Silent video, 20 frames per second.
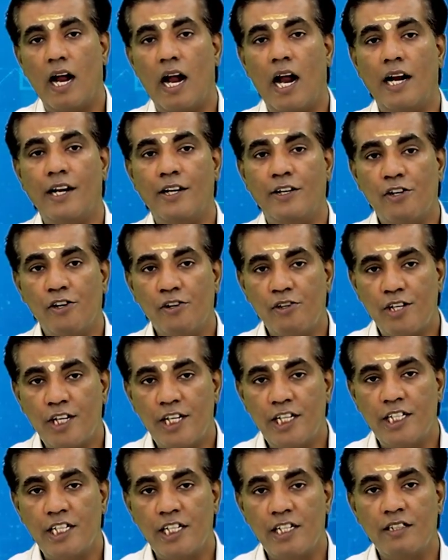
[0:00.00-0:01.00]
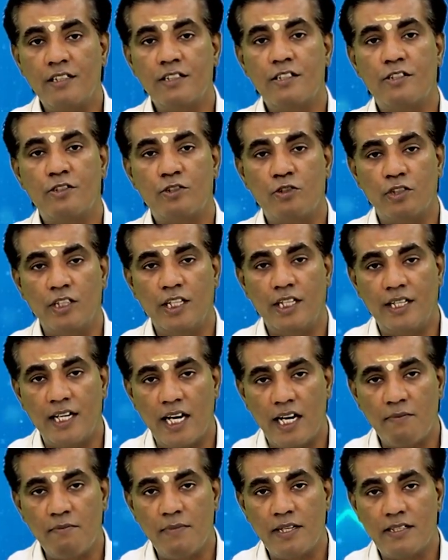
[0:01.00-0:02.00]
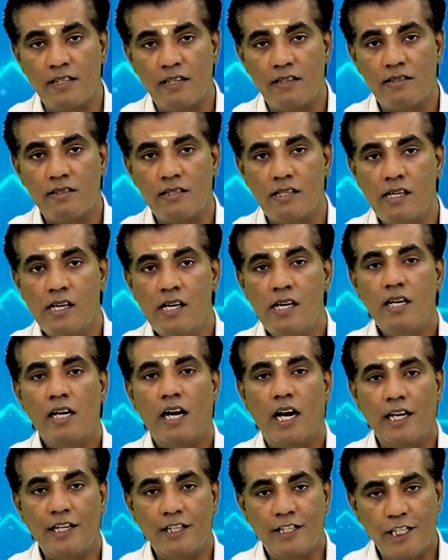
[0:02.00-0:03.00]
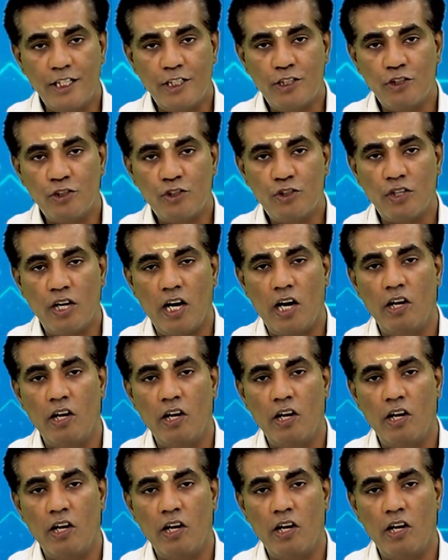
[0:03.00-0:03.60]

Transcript: and nutrition to the tongue muscles and tissues,